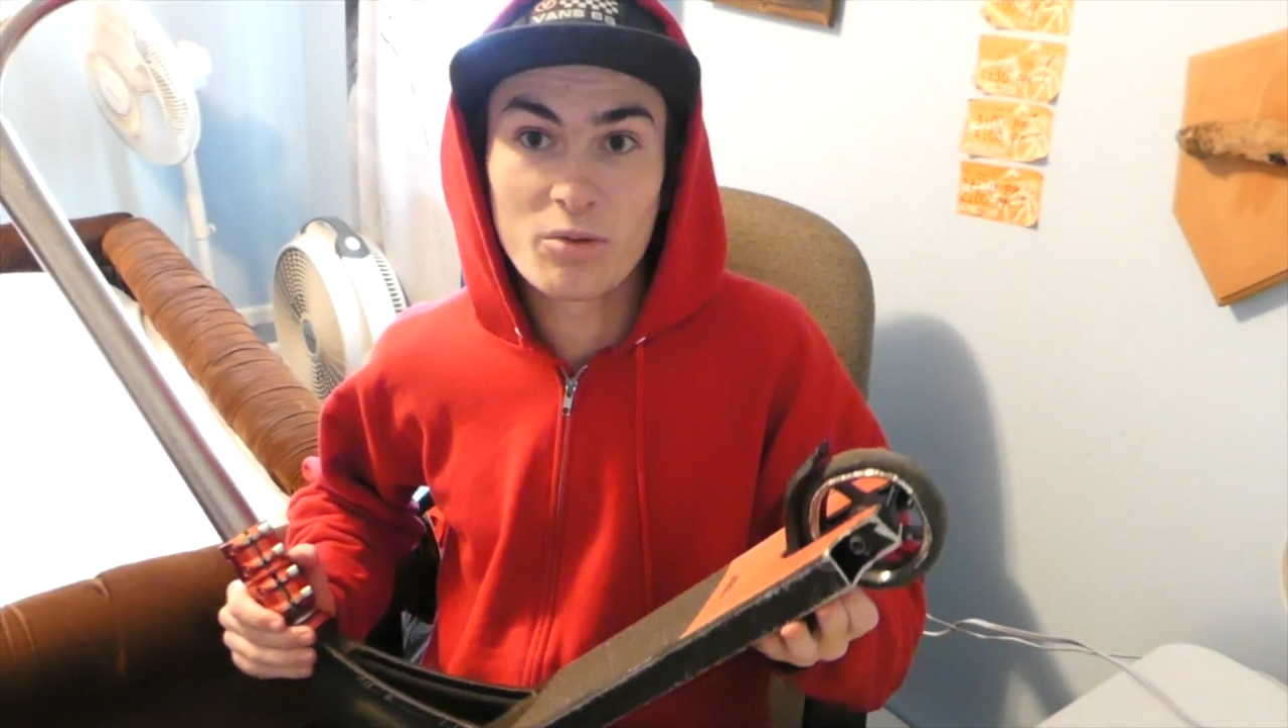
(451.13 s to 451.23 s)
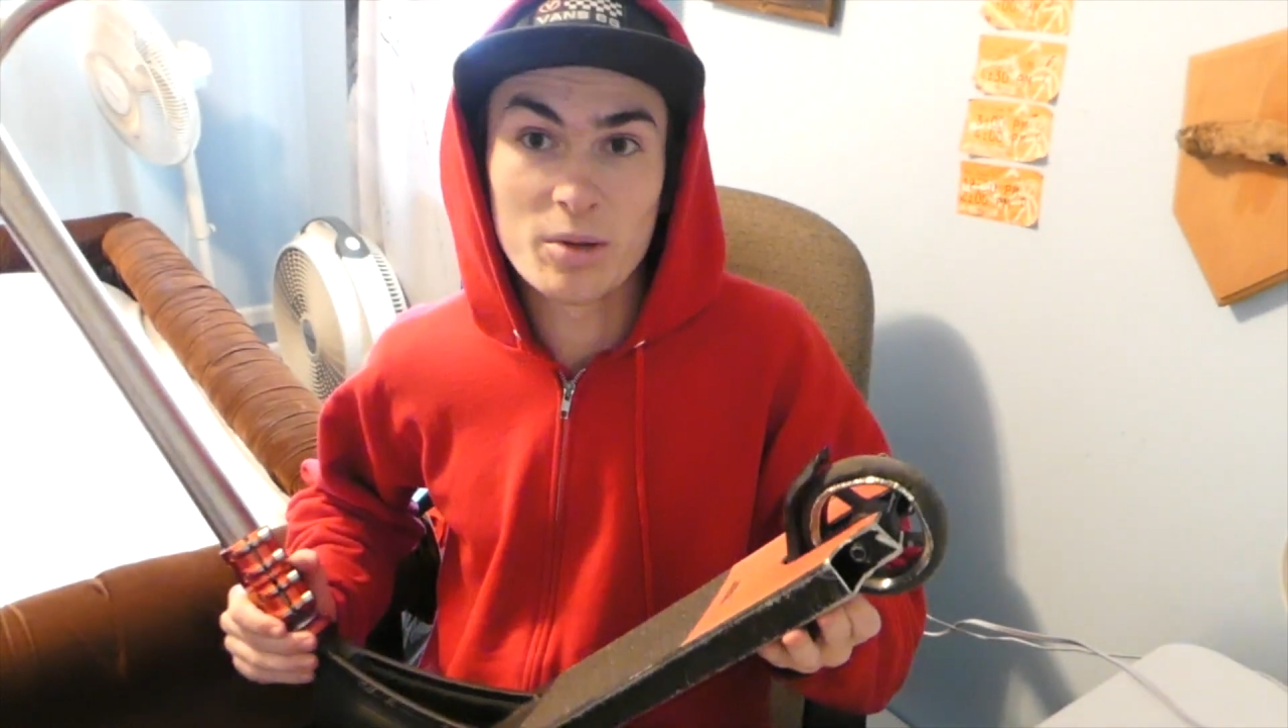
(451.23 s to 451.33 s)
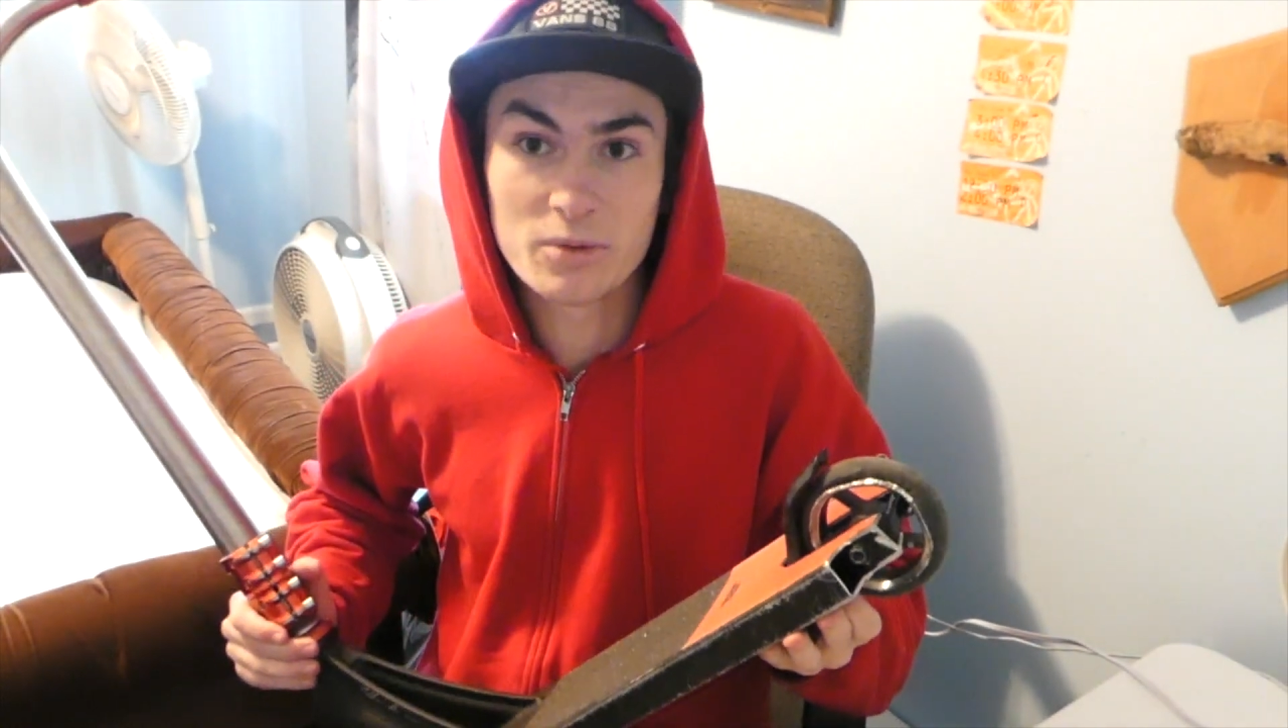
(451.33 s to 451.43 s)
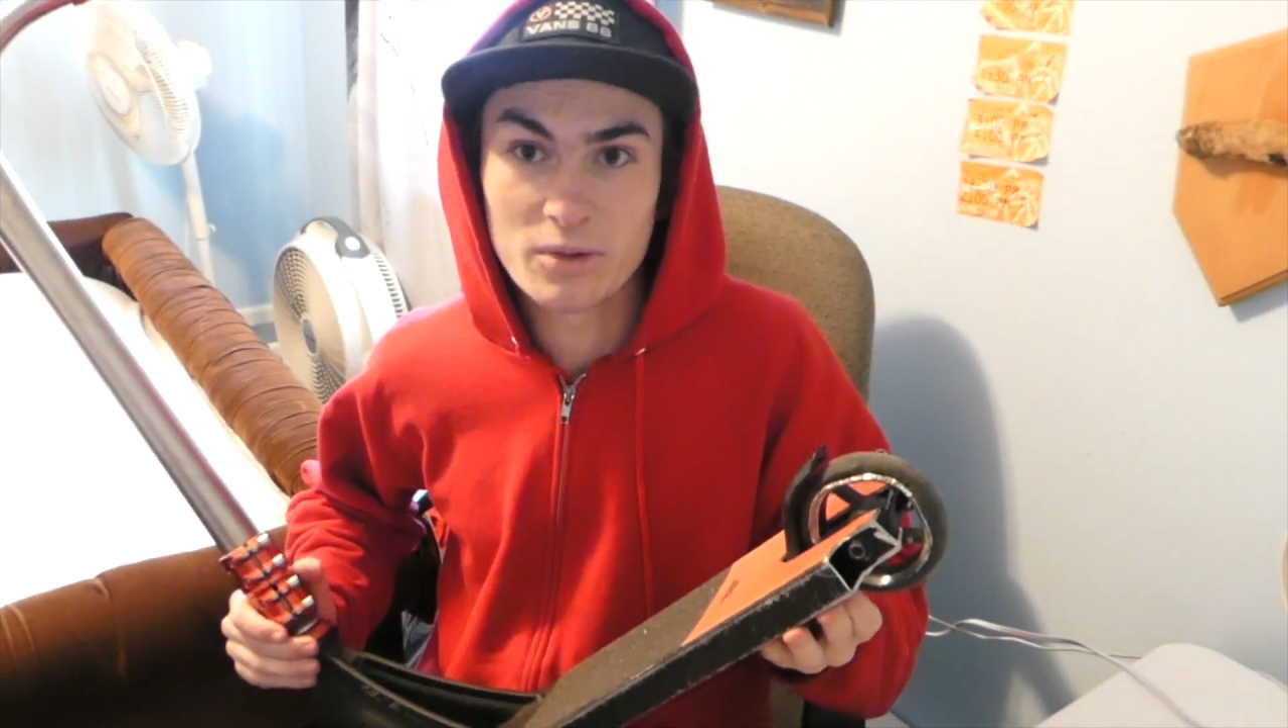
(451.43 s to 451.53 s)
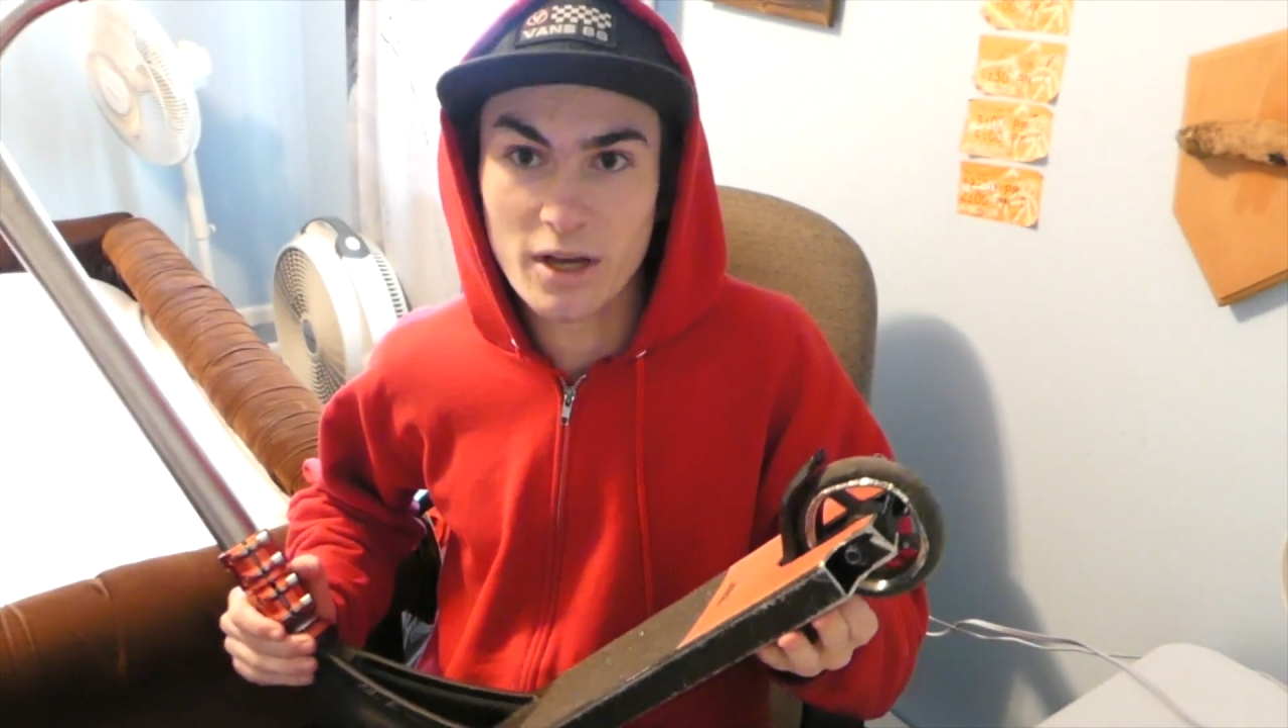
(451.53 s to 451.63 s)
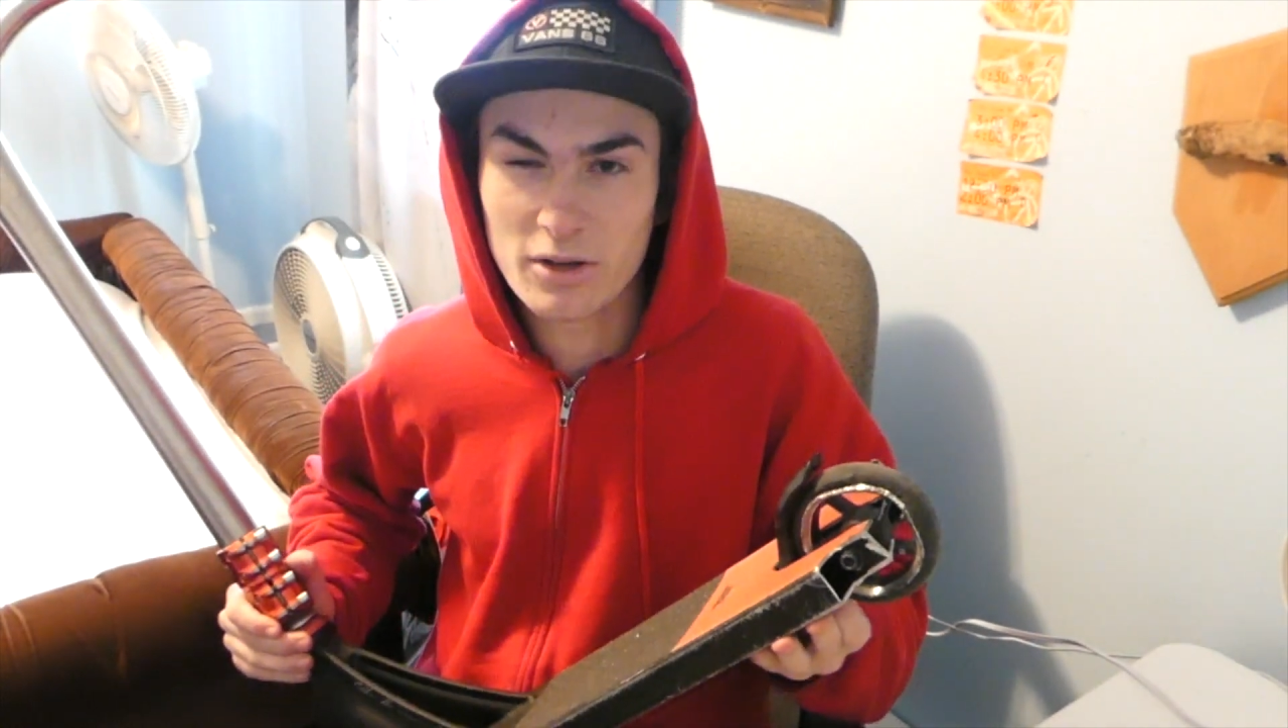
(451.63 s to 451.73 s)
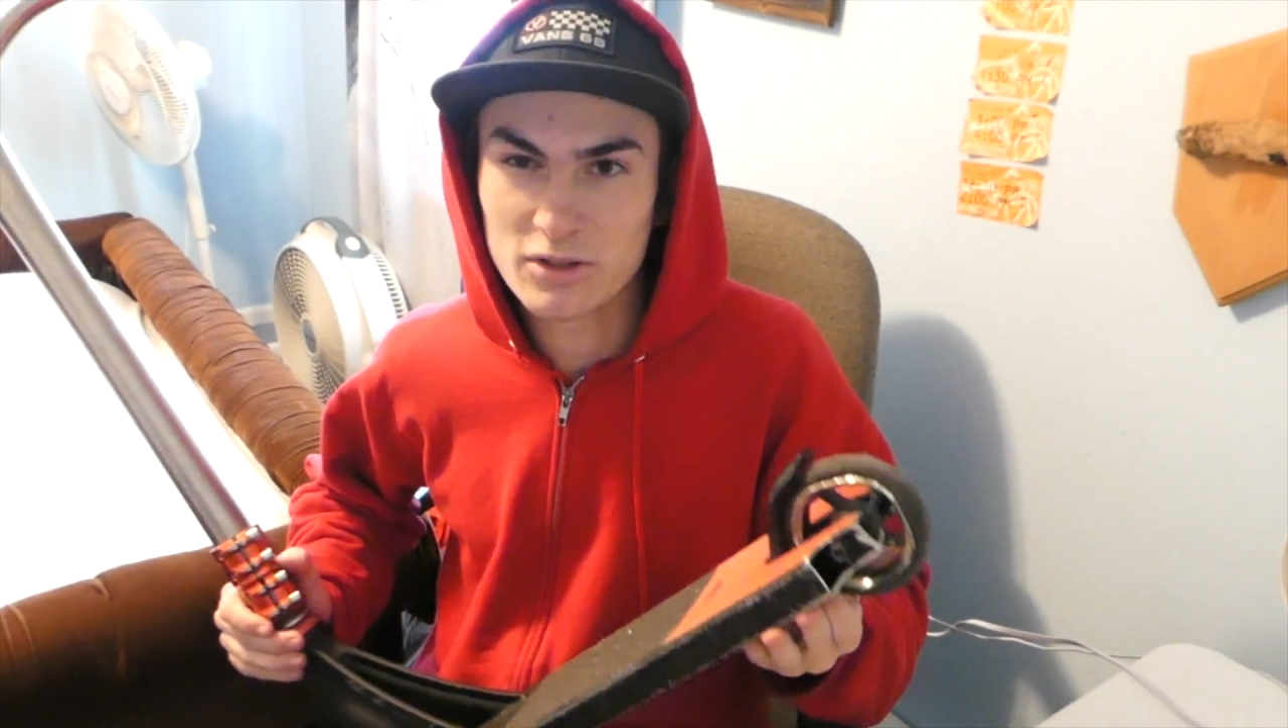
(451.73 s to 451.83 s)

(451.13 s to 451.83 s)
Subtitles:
the way up till now.